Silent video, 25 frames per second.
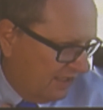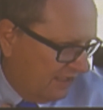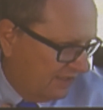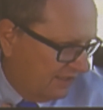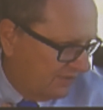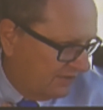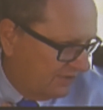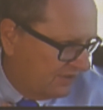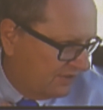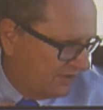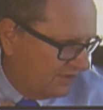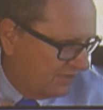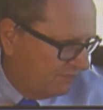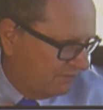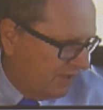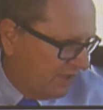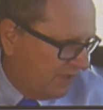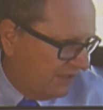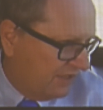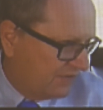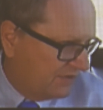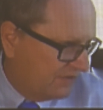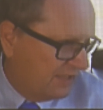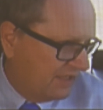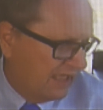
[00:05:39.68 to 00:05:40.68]
It's
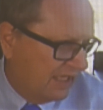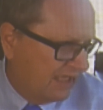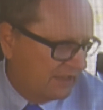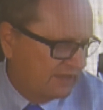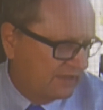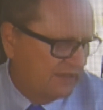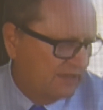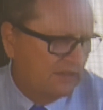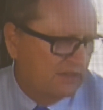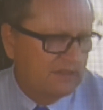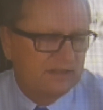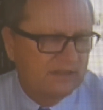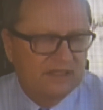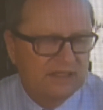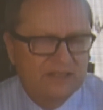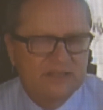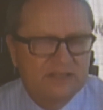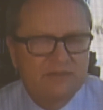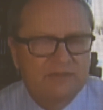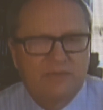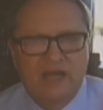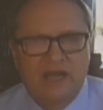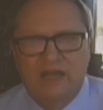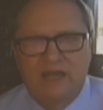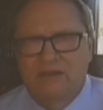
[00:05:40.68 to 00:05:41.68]
SpaceX,
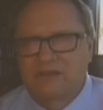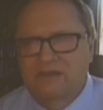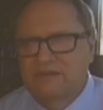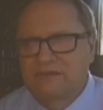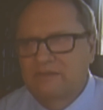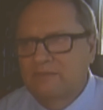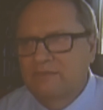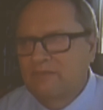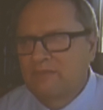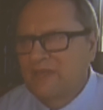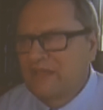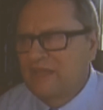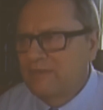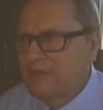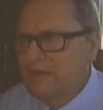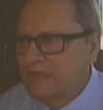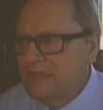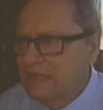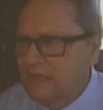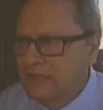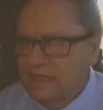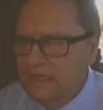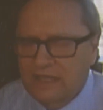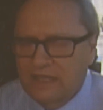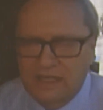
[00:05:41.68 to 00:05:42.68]
it's about
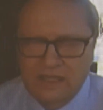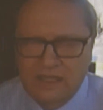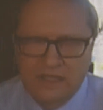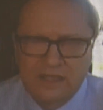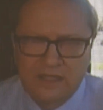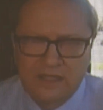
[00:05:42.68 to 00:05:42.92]
maybe